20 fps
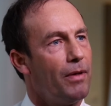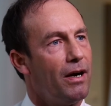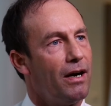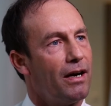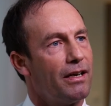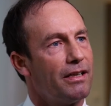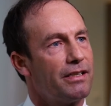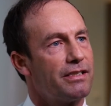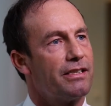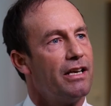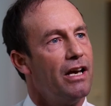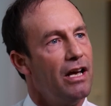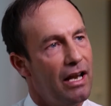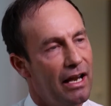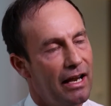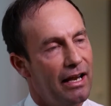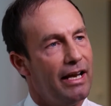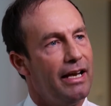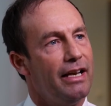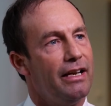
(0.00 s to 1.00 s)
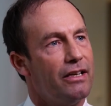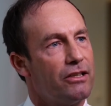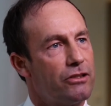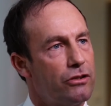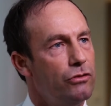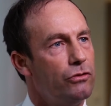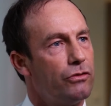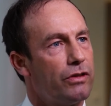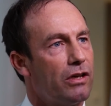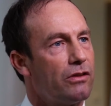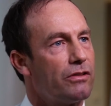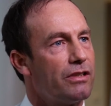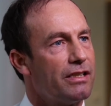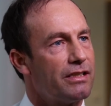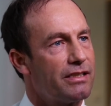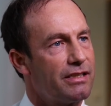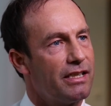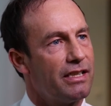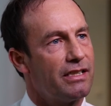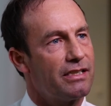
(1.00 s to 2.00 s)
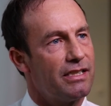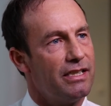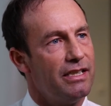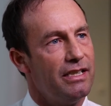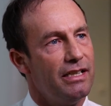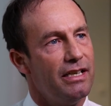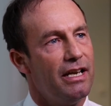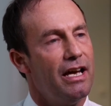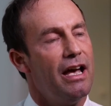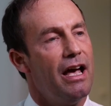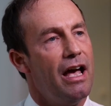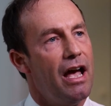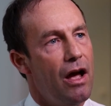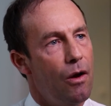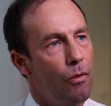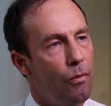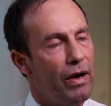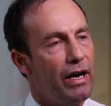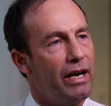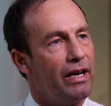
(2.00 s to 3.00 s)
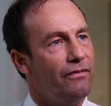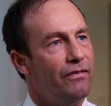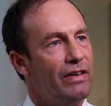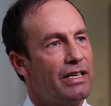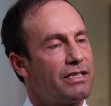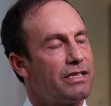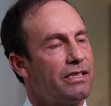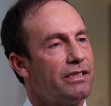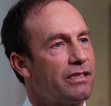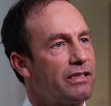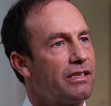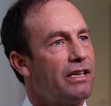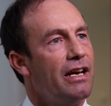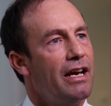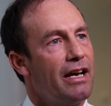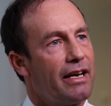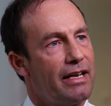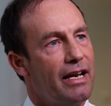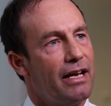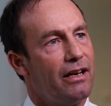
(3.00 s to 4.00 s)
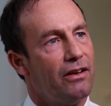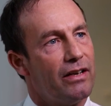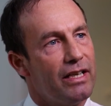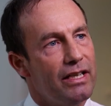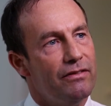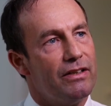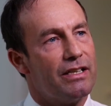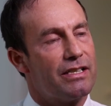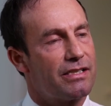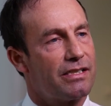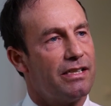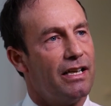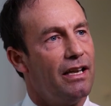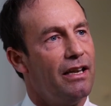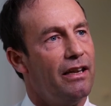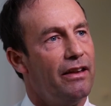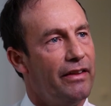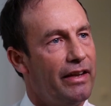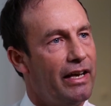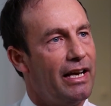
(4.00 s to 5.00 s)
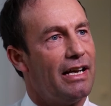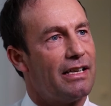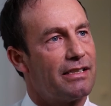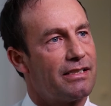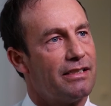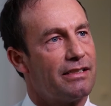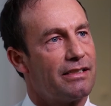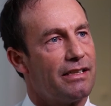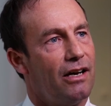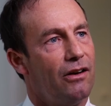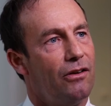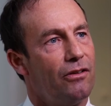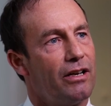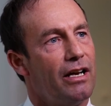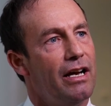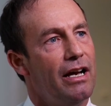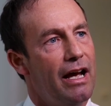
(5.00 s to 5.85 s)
markets late in 2016, where investors cannot even sell their assets out,